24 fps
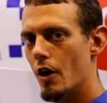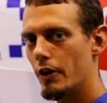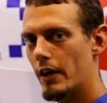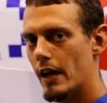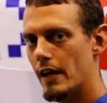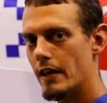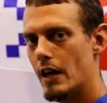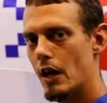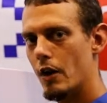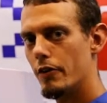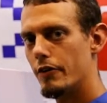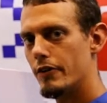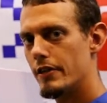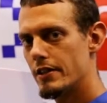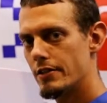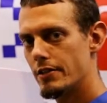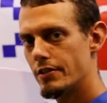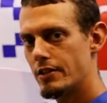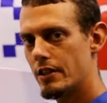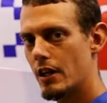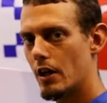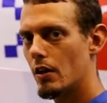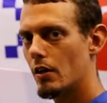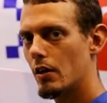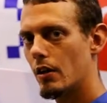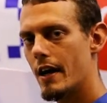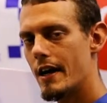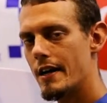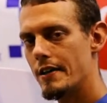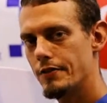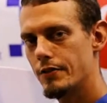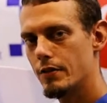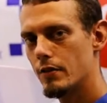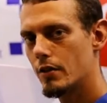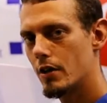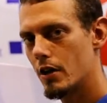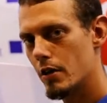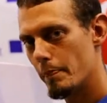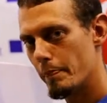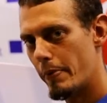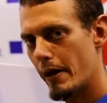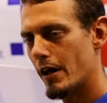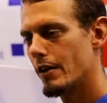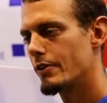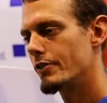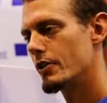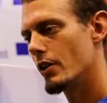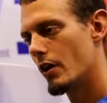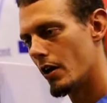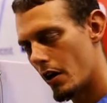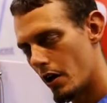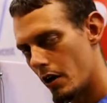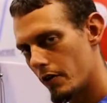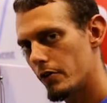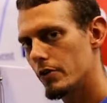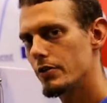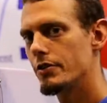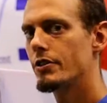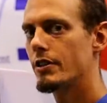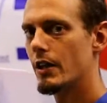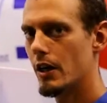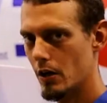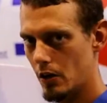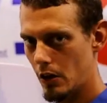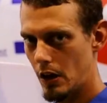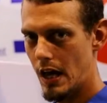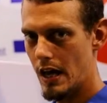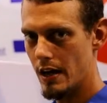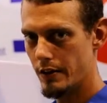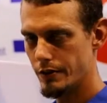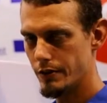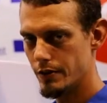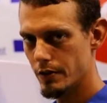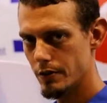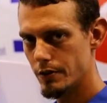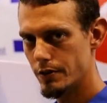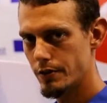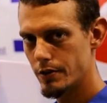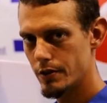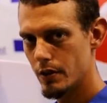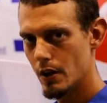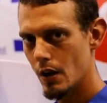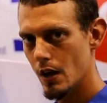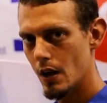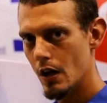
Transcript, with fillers: Okay, now this sterilizer compared to other sterilizers,